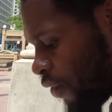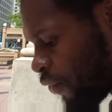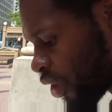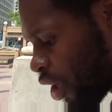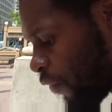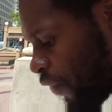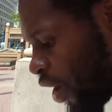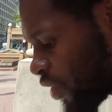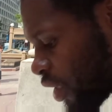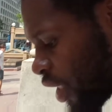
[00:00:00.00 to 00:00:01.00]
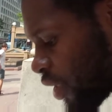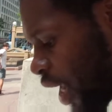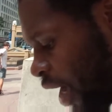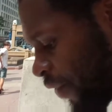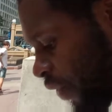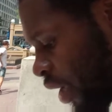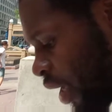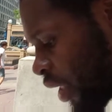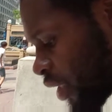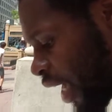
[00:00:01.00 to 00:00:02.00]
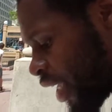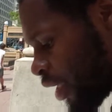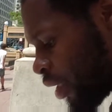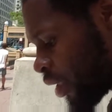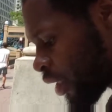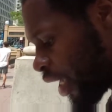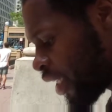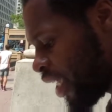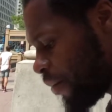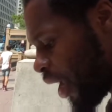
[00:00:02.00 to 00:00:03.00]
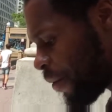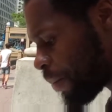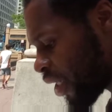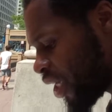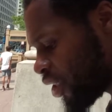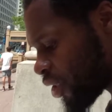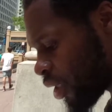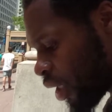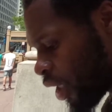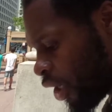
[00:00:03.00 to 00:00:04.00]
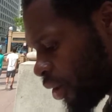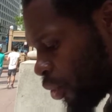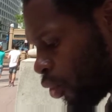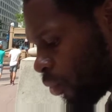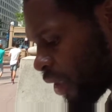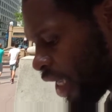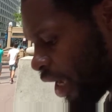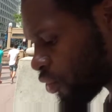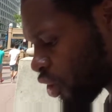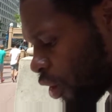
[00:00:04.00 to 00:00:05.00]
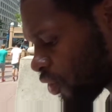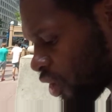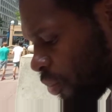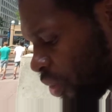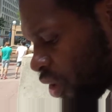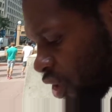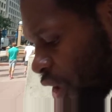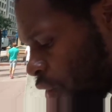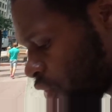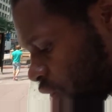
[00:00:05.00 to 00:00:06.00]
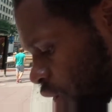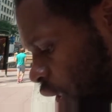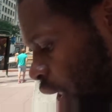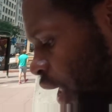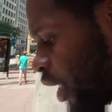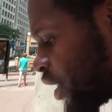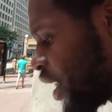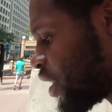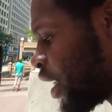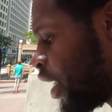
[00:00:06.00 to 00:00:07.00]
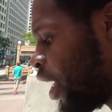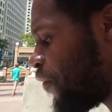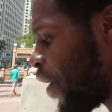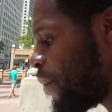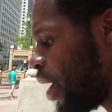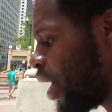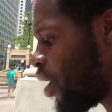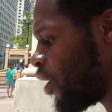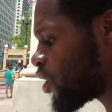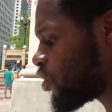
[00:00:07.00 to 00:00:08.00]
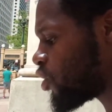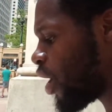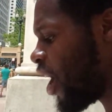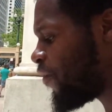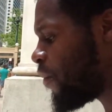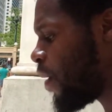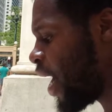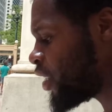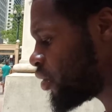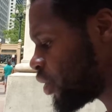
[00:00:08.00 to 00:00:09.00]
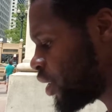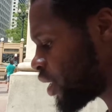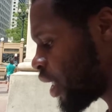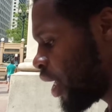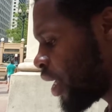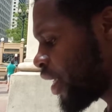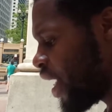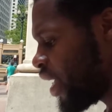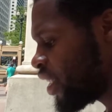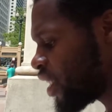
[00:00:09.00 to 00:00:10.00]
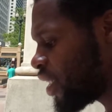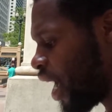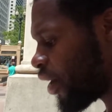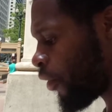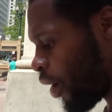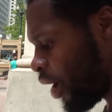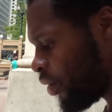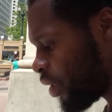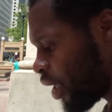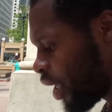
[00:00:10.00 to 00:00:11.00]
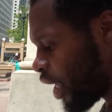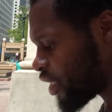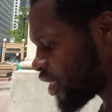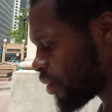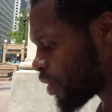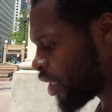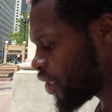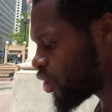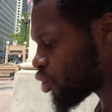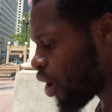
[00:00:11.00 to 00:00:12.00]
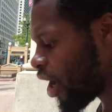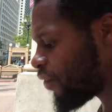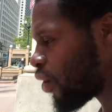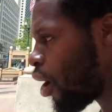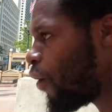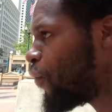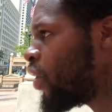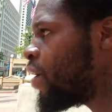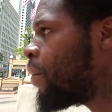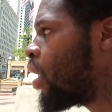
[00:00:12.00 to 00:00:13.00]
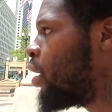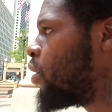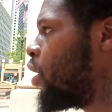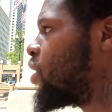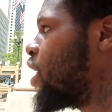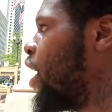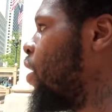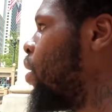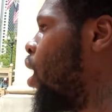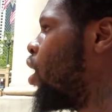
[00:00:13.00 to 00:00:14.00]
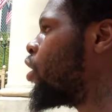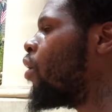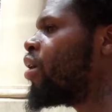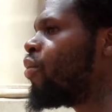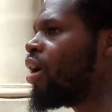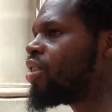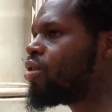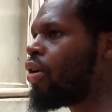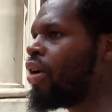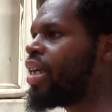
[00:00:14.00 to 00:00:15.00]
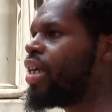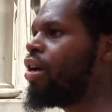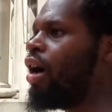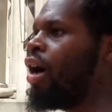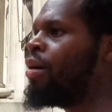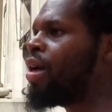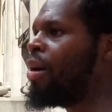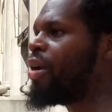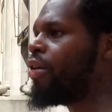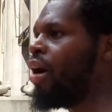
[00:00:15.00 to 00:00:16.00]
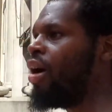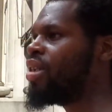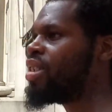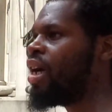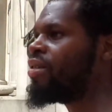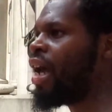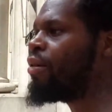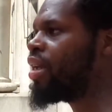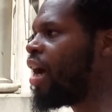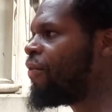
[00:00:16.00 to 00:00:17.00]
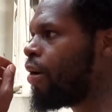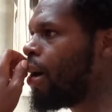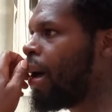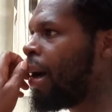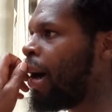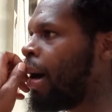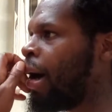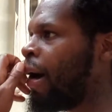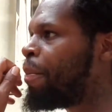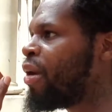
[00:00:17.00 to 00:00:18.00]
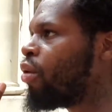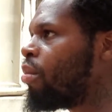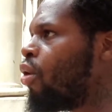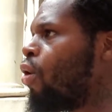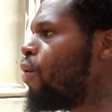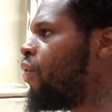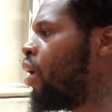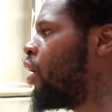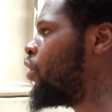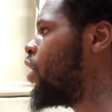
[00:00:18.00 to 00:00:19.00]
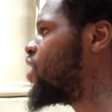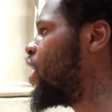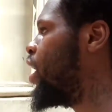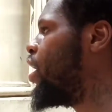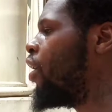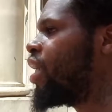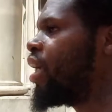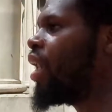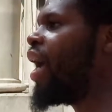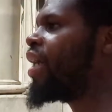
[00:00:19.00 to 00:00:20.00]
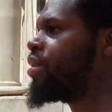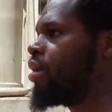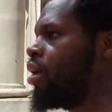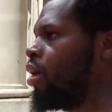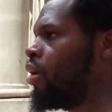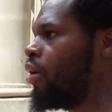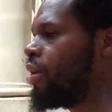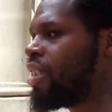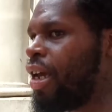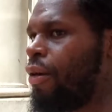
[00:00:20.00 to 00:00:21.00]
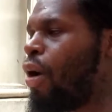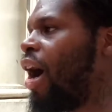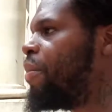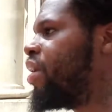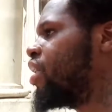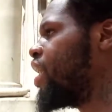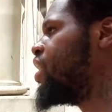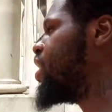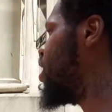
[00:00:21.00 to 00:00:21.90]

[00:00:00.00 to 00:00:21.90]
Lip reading: with the affairs of this life, that he may please him whom he hath chosen to be a soldier. It says, and if a man also strive for masteries, yet is he not crowned, except he strive lawfully. You know what I'm saying? The only ones who's going to get an upcoming crown and stuff that would never be removed, you know what I'm saying, are the elect. You know what I'm saying? Why? Because they sitting